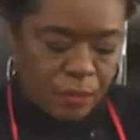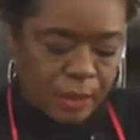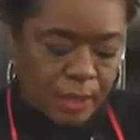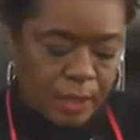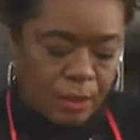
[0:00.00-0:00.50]

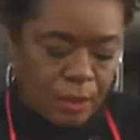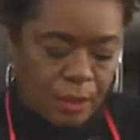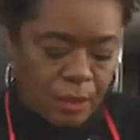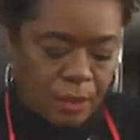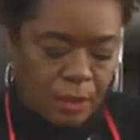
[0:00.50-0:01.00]
Look at that.
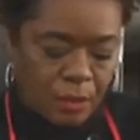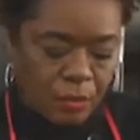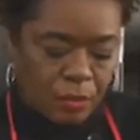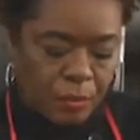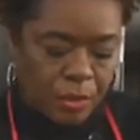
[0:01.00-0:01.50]

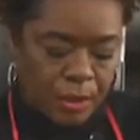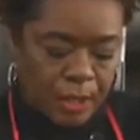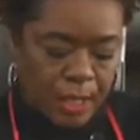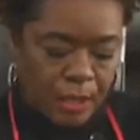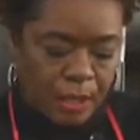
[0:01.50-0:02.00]
I'm gonna put
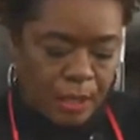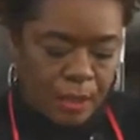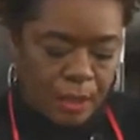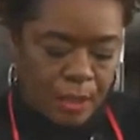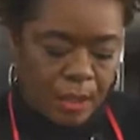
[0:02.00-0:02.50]
that
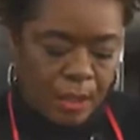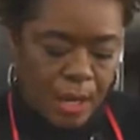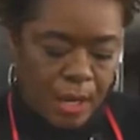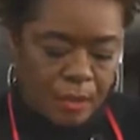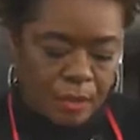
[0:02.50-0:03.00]
in a
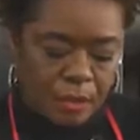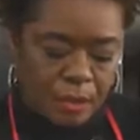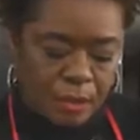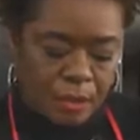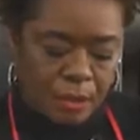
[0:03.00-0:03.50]

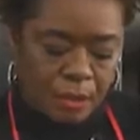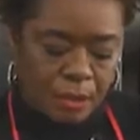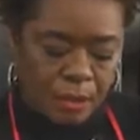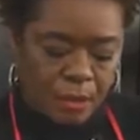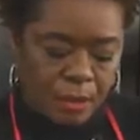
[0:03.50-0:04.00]
glass.
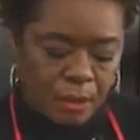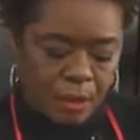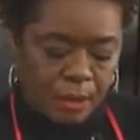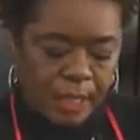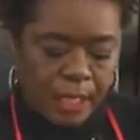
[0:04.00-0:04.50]

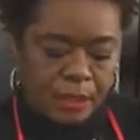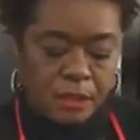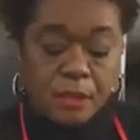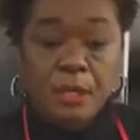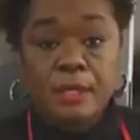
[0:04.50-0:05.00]

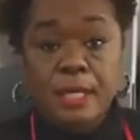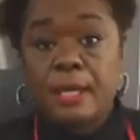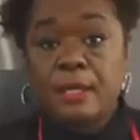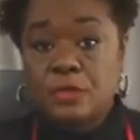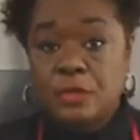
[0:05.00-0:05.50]
Glasses are
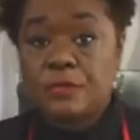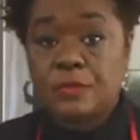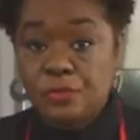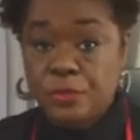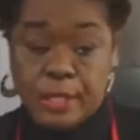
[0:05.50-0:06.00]
not just
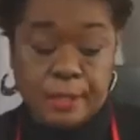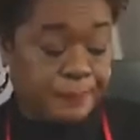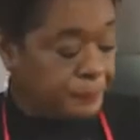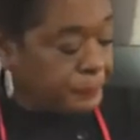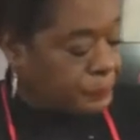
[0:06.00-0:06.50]
for
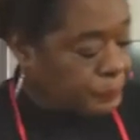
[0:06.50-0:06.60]
drinking.